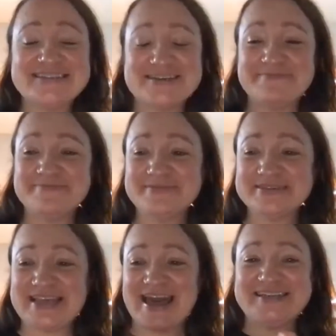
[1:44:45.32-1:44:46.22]
um,
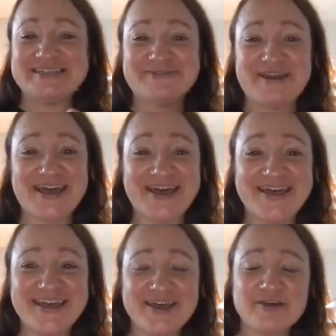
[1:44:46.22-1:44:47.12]
say hi to Shreya.
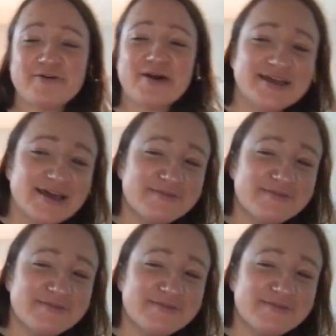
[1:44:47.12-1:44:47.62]
I will. I,